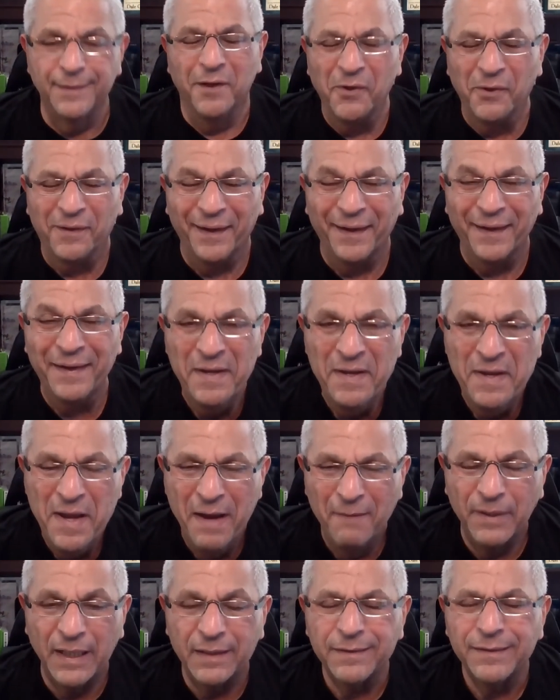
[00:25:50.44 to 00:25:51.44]
okay
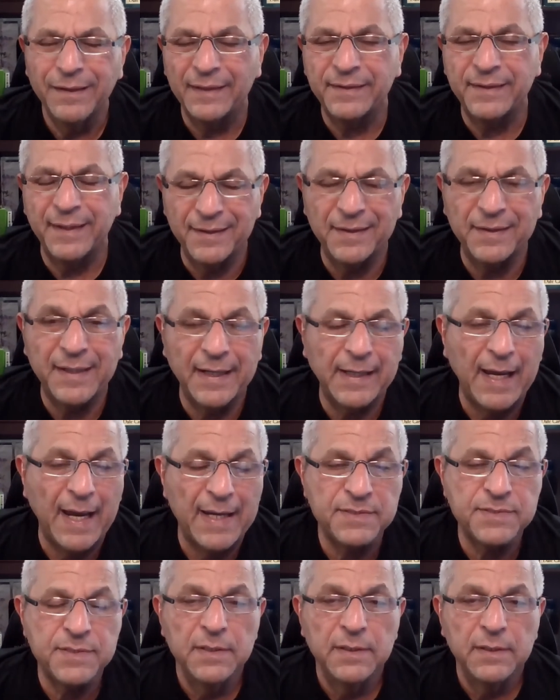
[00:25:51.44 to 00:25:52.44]
but at the end of the day
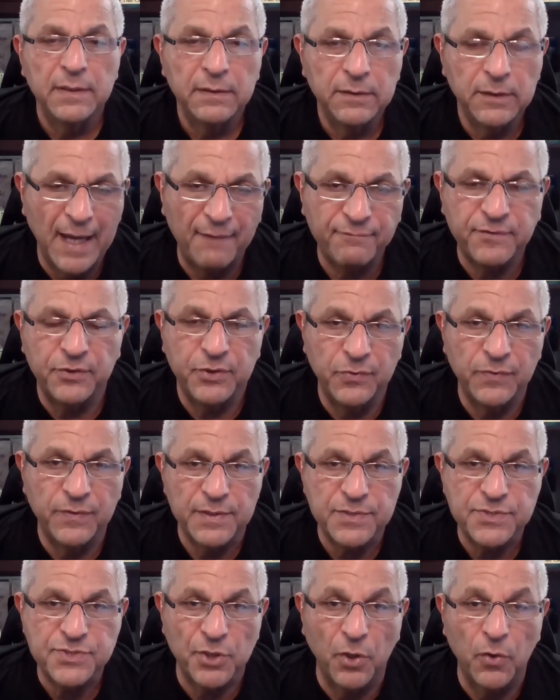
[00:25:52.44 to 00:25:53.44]
guys you have to do
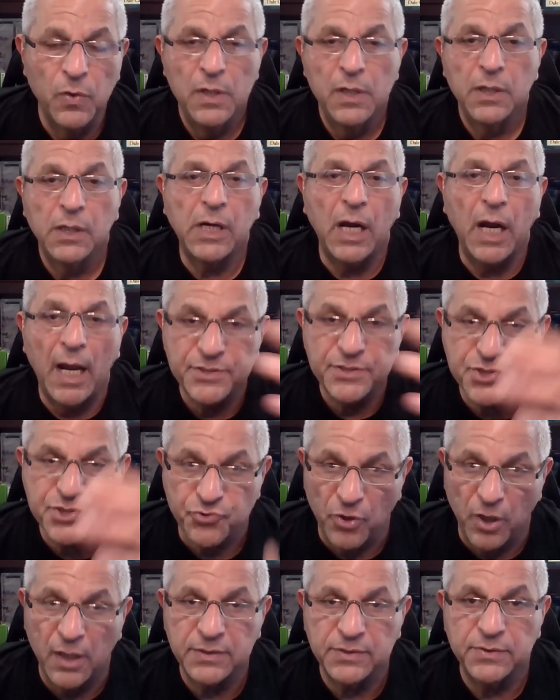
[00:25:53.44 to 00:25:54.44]
this so
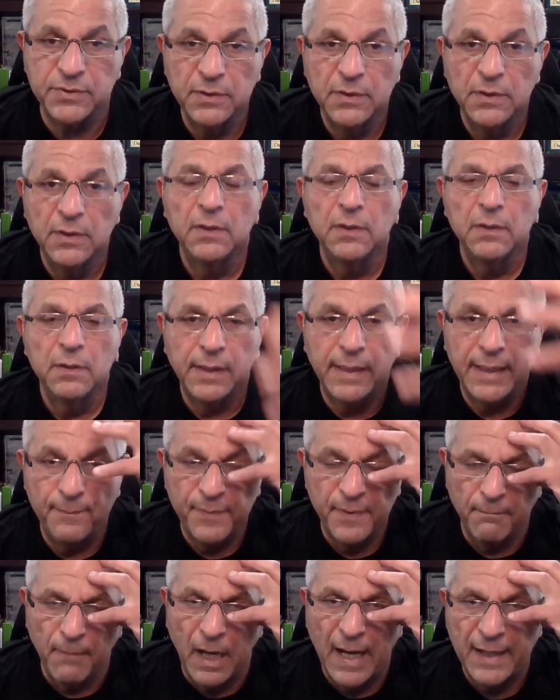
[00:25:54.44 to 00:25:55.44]
construct keep
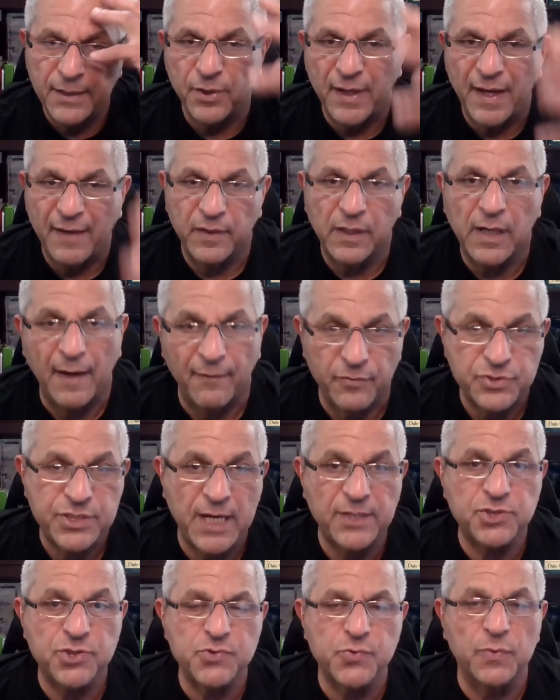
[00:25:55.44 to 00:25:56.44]
in mind you're having
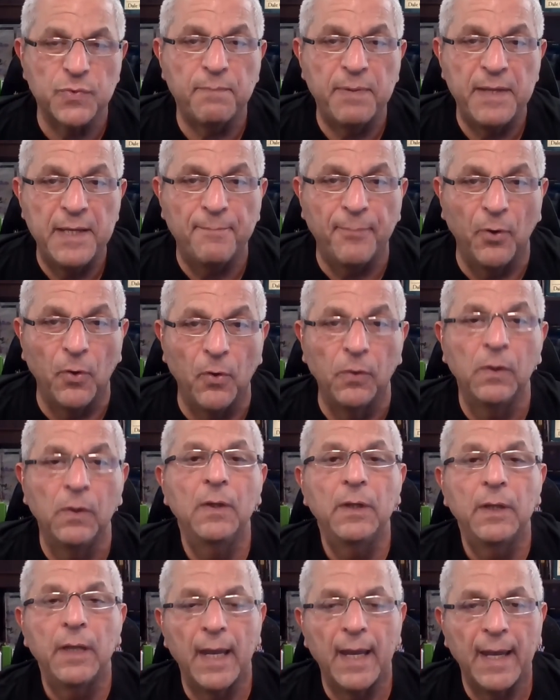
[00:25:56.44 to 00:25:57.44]
conversations with people
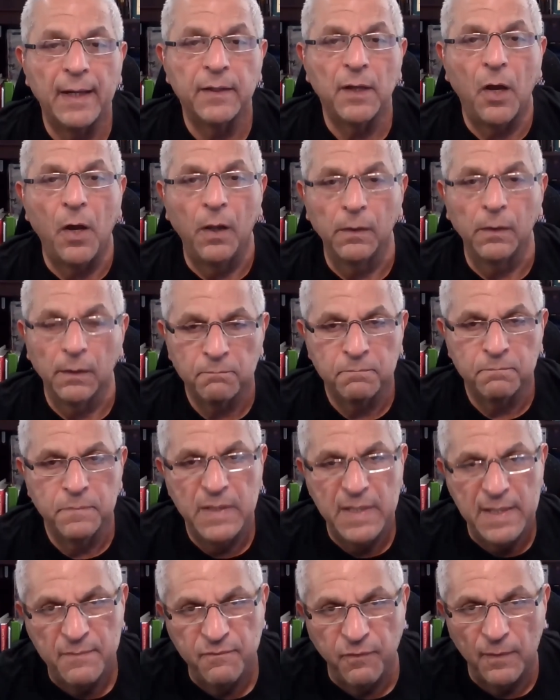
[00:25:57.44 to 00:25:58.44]
and all
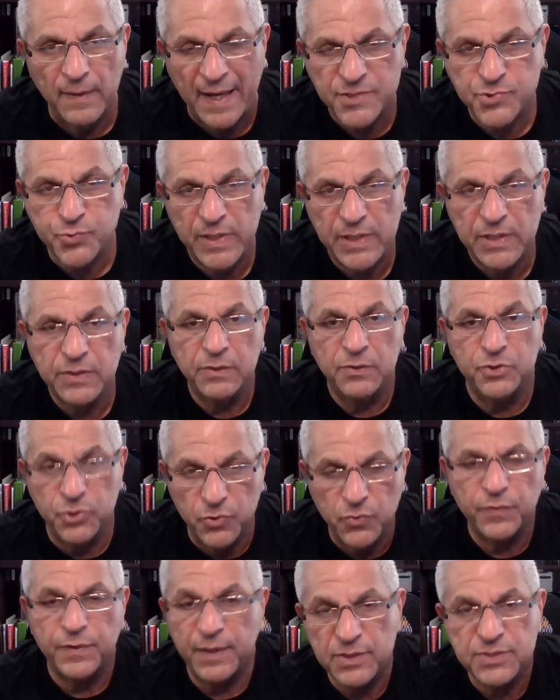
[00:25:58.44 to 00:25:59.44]
as we
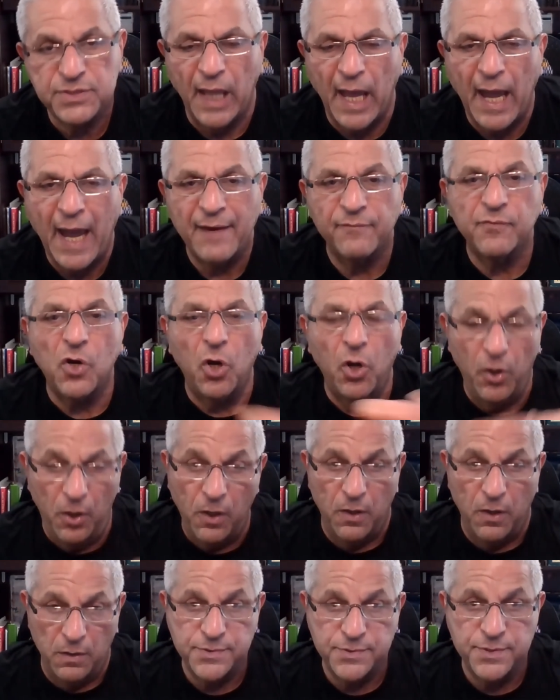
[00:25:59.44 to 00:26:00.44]
do these live
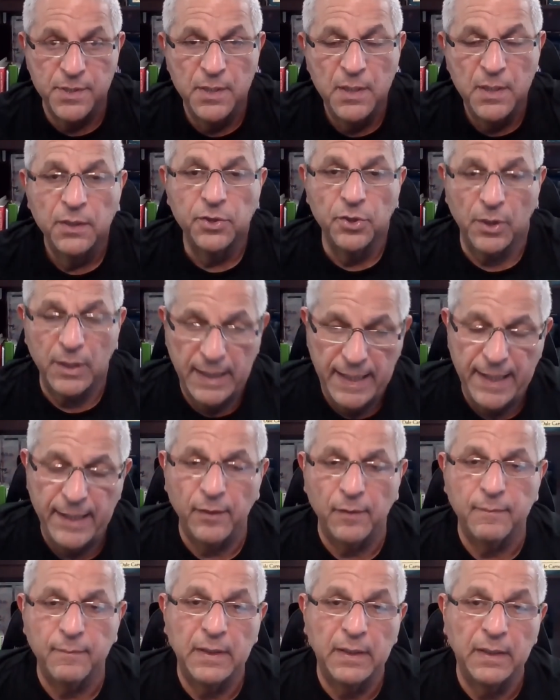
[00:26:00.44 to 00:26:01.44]
calls you're going to
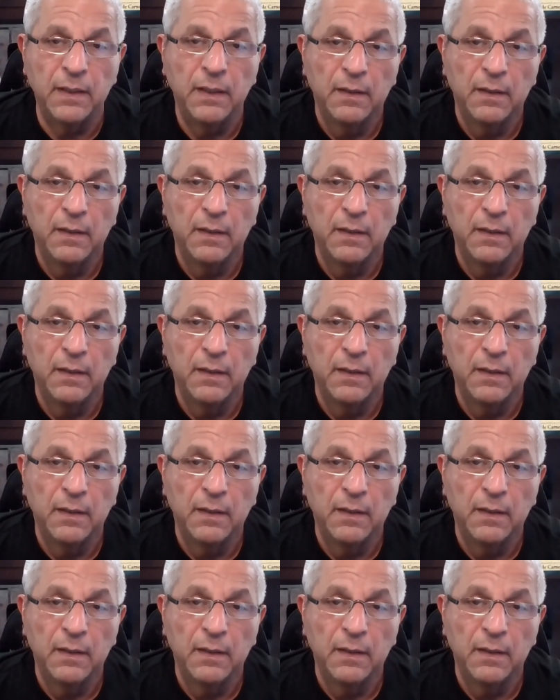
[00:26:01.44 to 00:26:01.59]
hear me